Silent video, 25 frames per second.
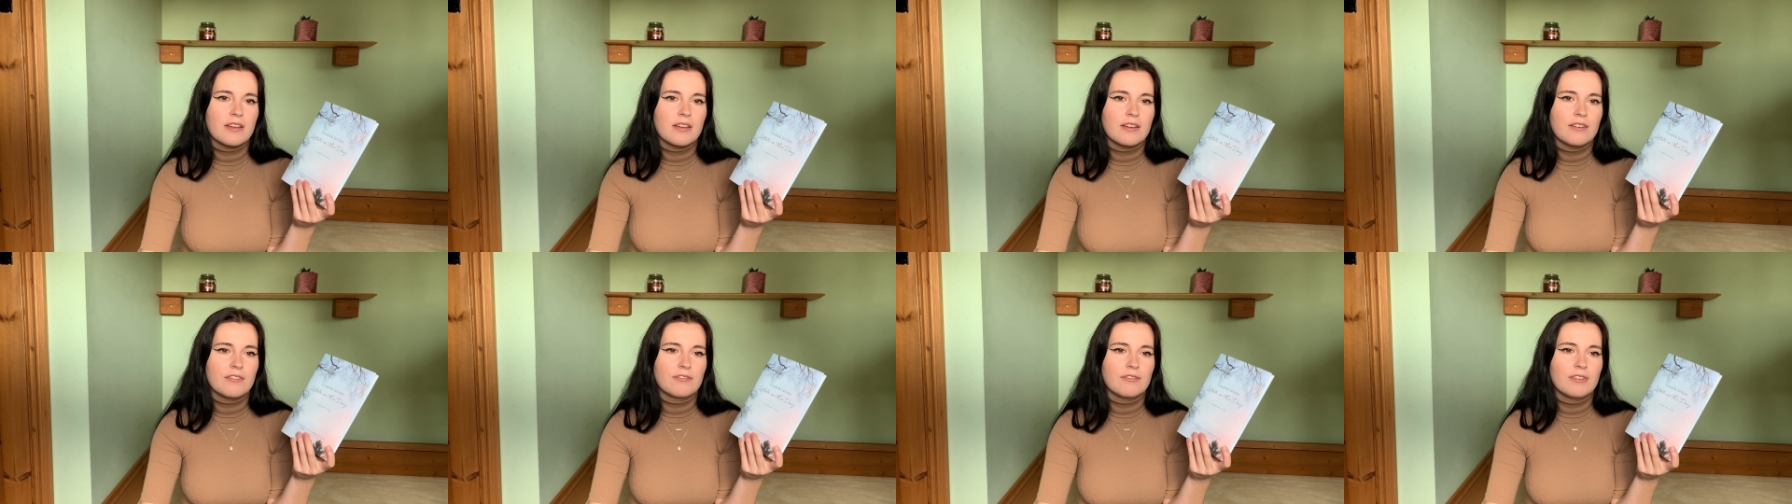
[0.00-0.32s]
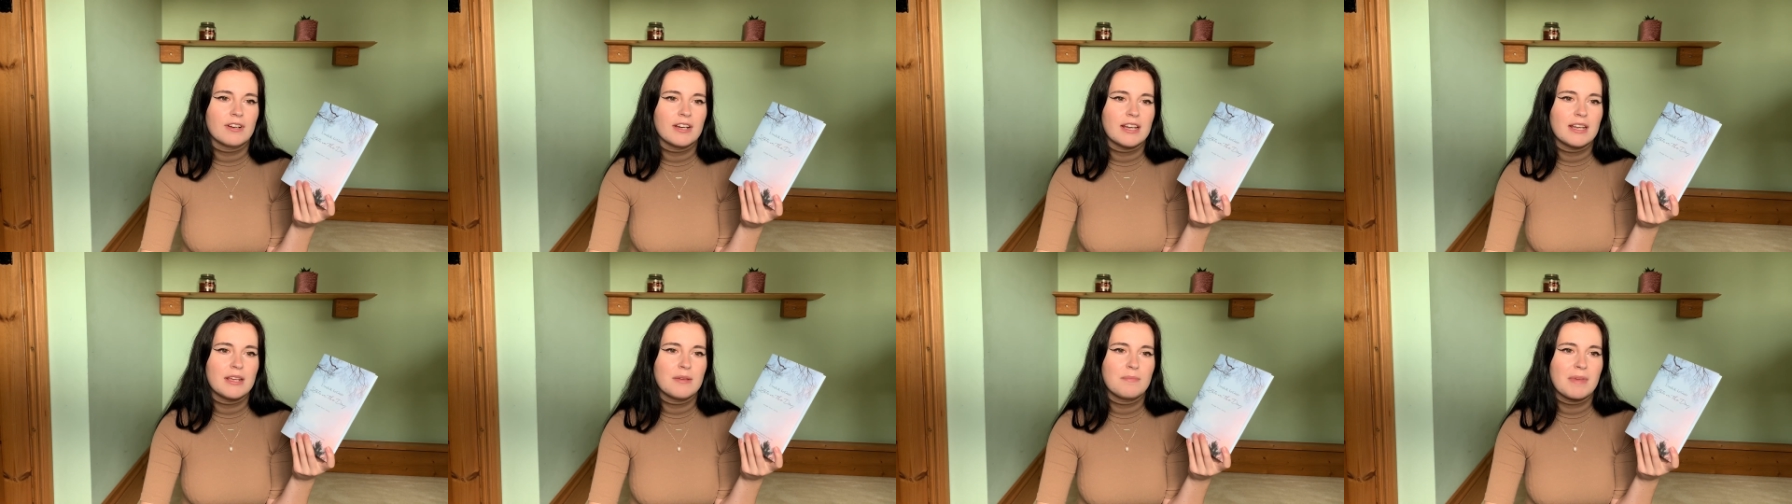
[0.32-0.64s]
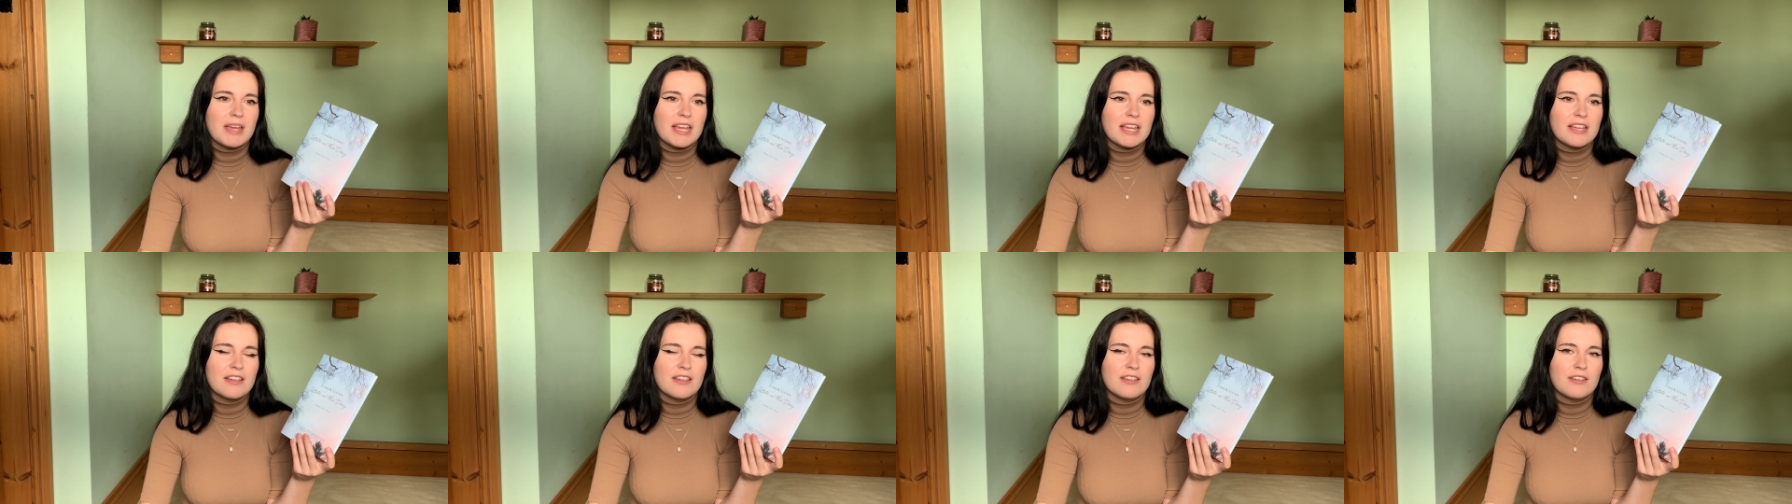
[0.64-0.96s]
really
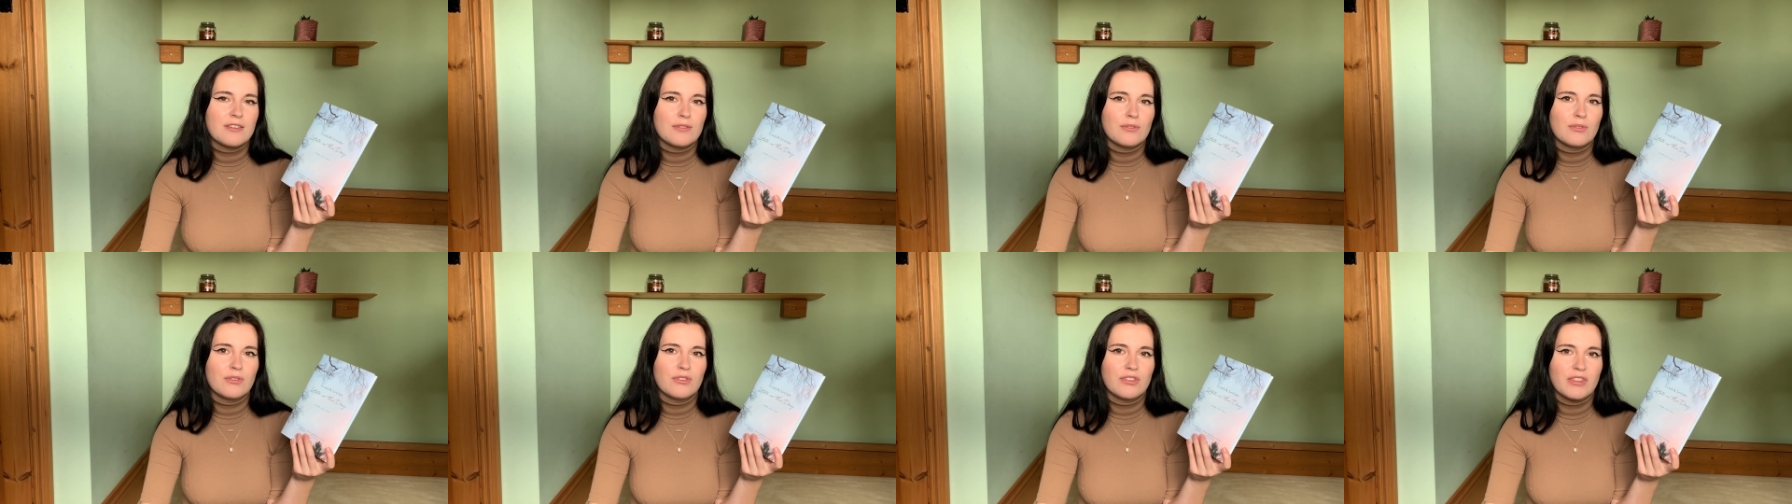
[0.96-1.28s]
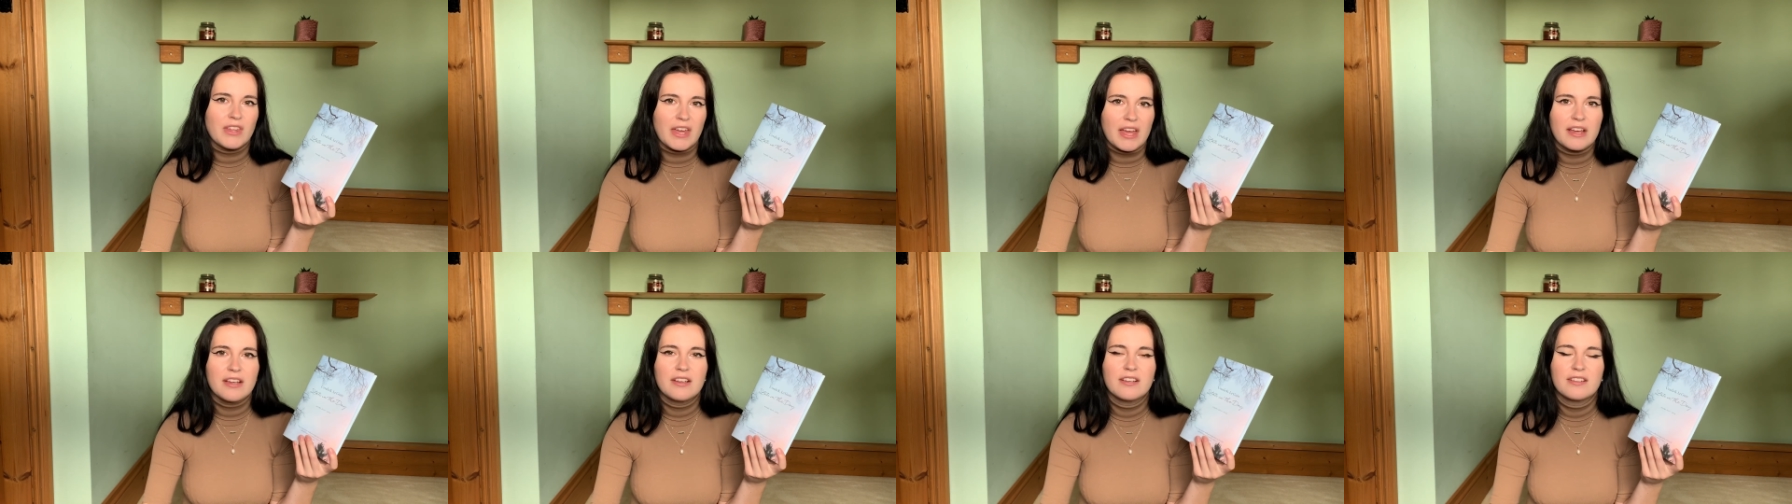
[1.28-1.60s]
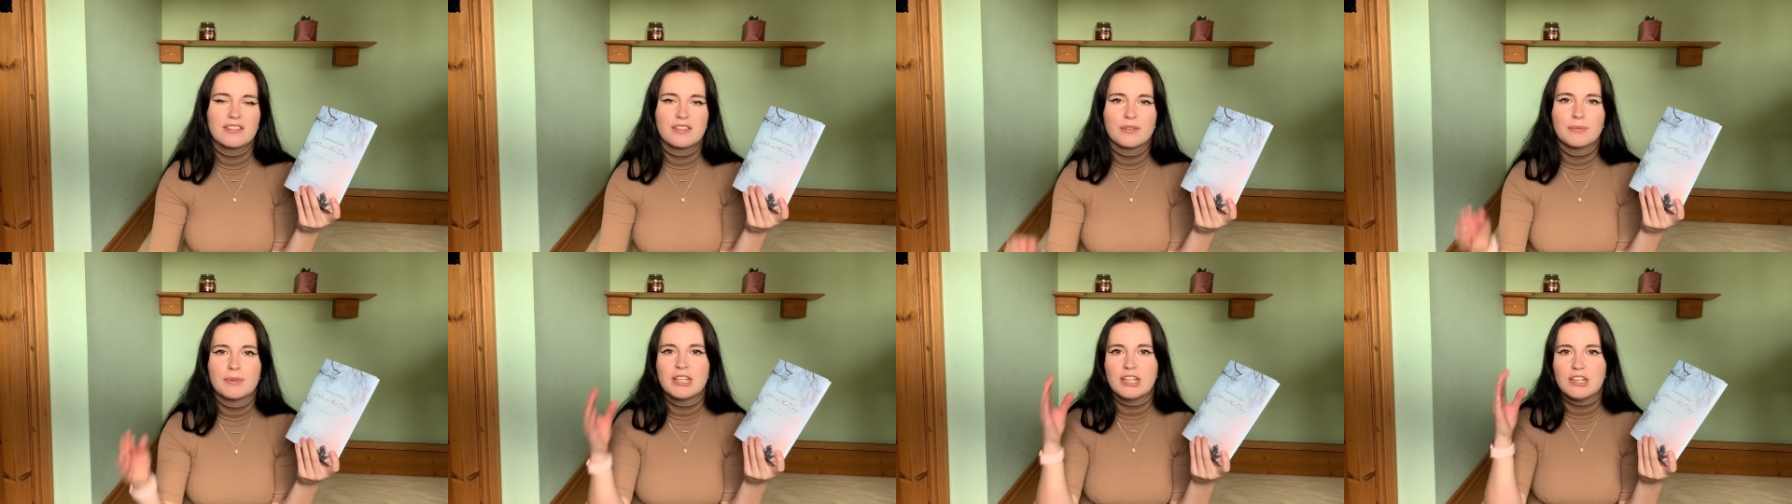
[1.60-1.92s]
make you think.
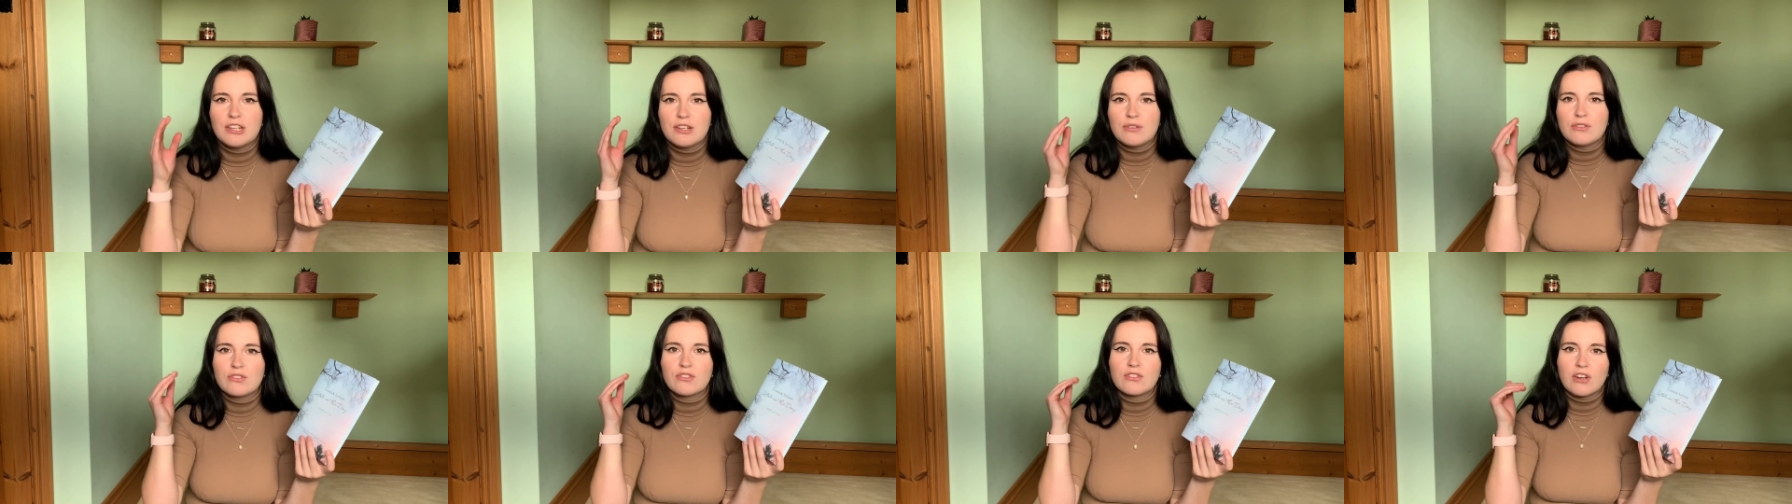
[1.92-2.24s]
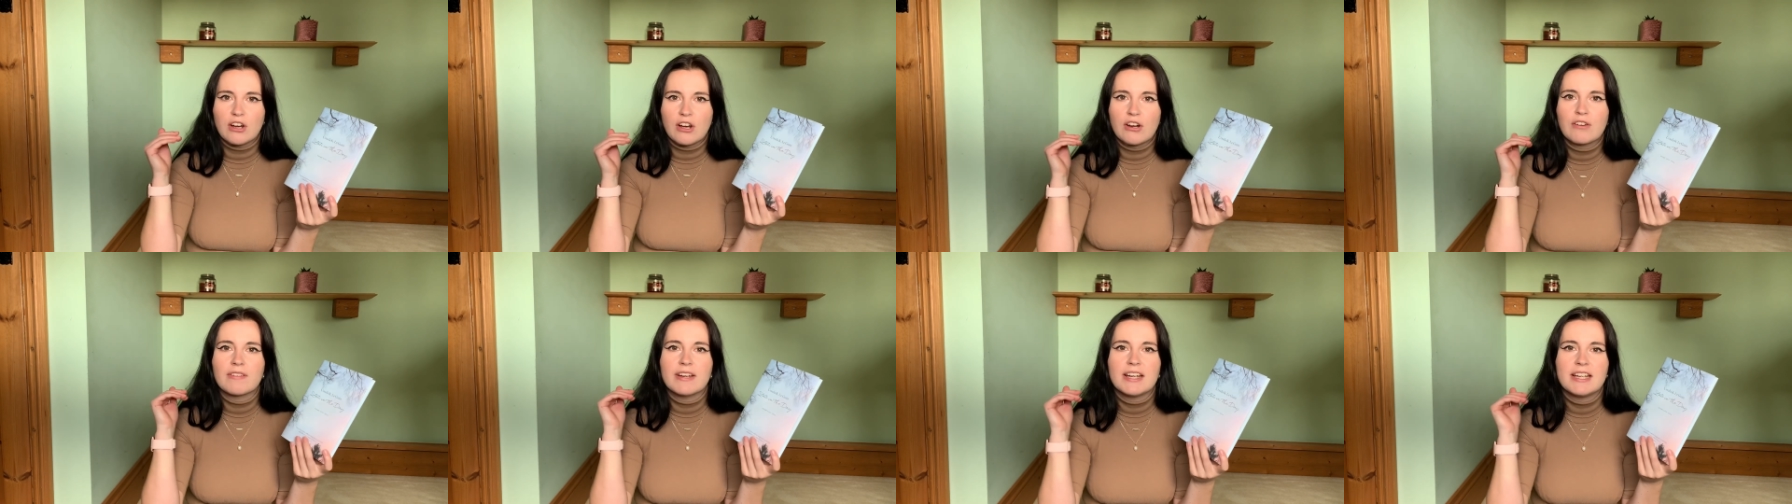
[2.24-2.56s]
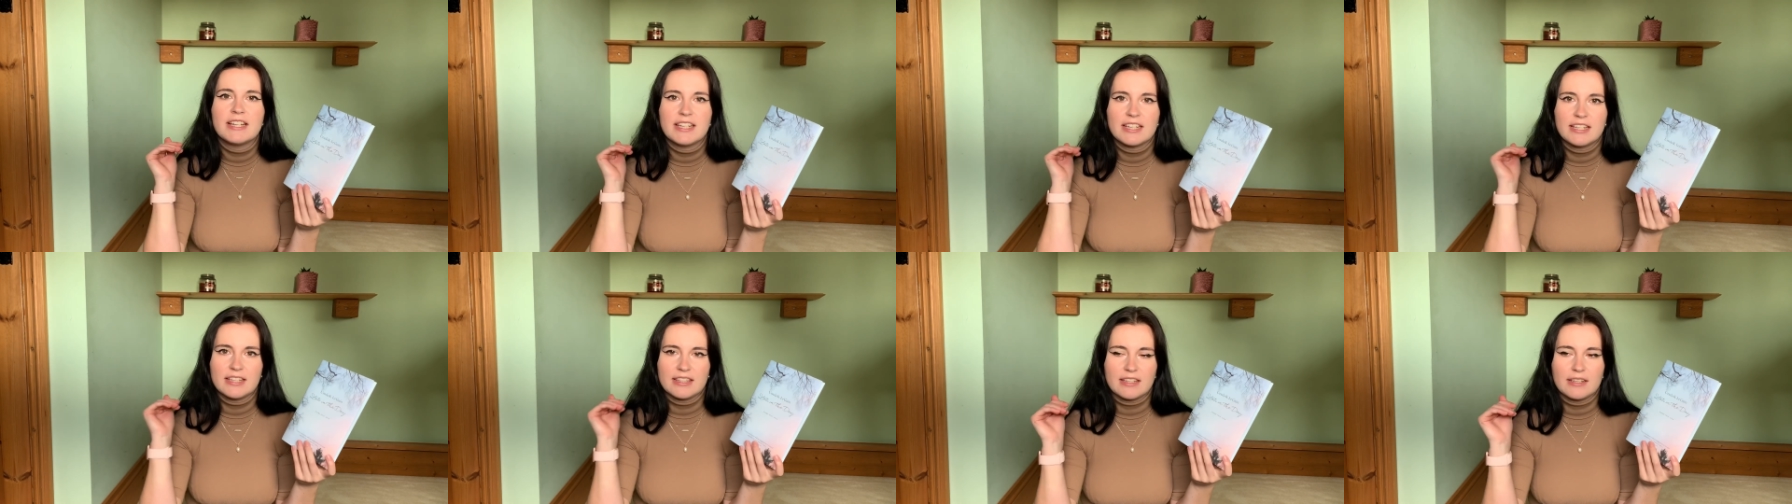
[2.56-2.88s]
So when you start
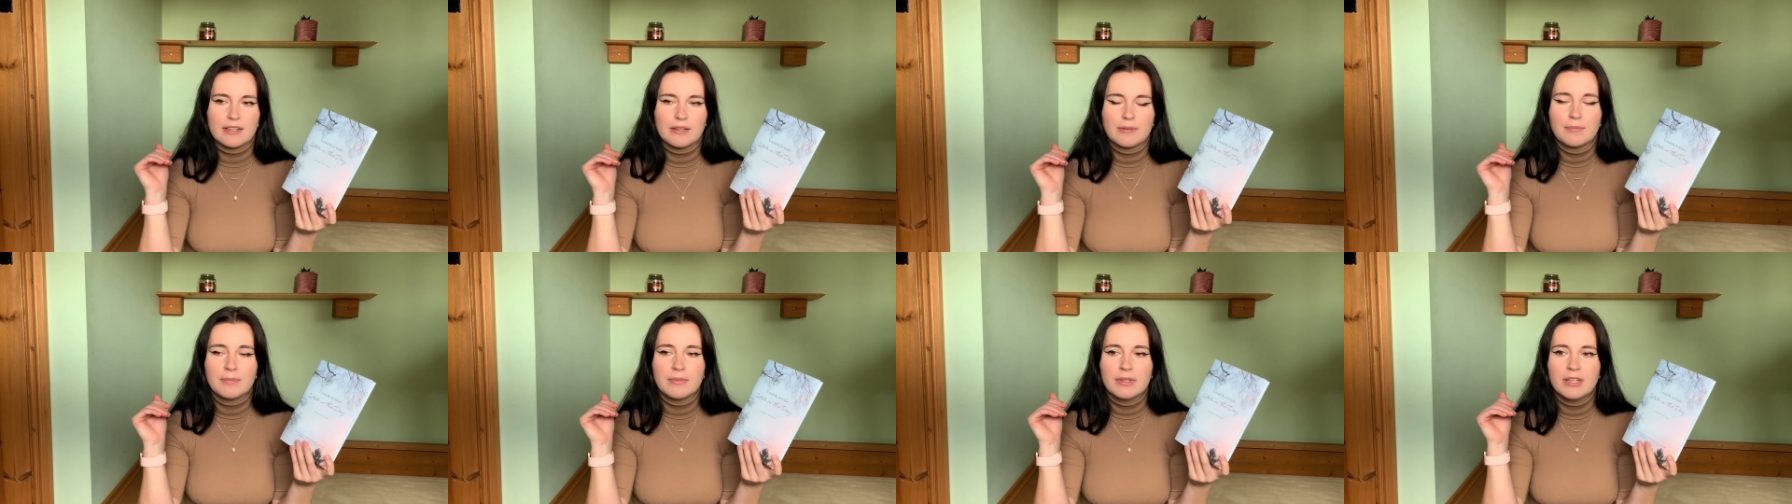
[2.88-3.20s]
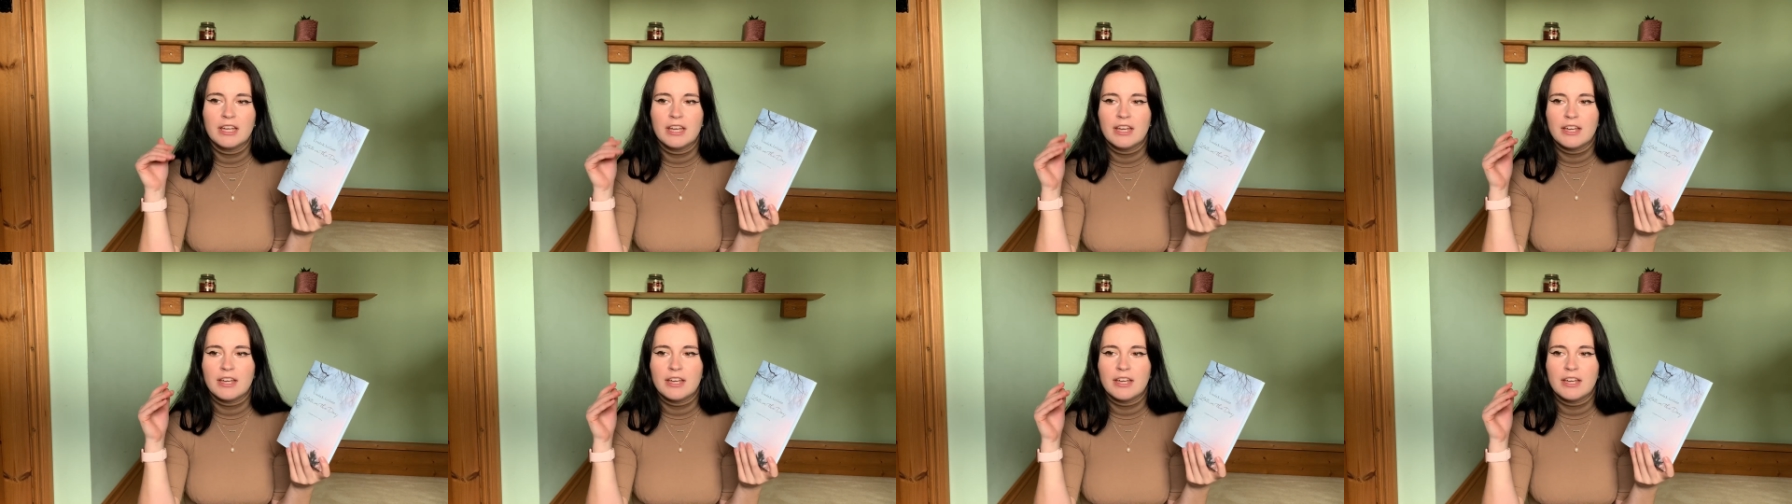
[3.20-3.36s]
reading them,